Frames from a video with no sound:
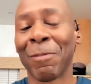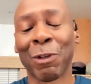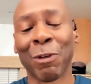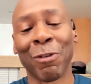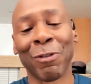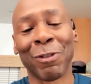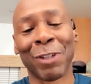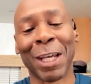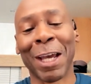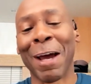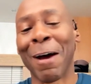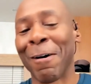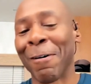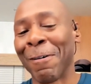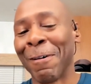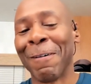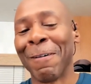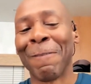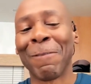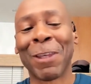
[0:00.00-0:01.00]
Turns
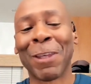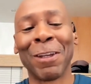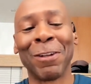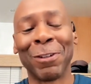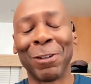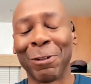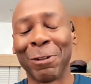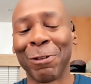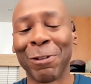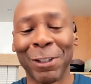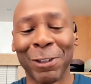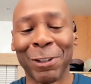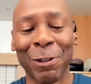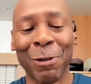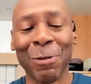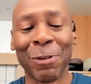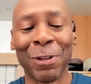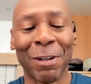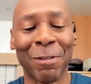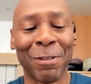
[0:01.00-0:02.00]
out getting a degree is
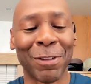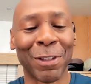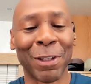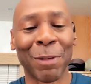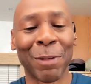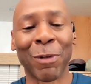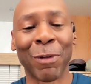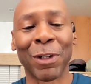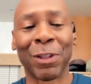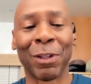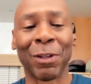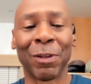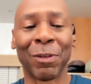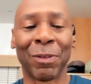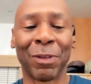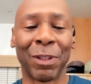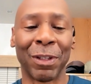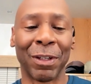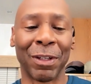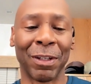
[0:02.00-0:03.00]
cool and everything, but
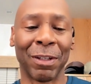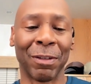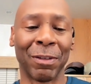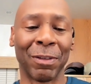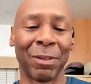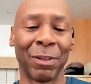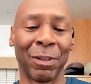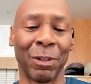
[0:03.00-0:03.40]
the, the,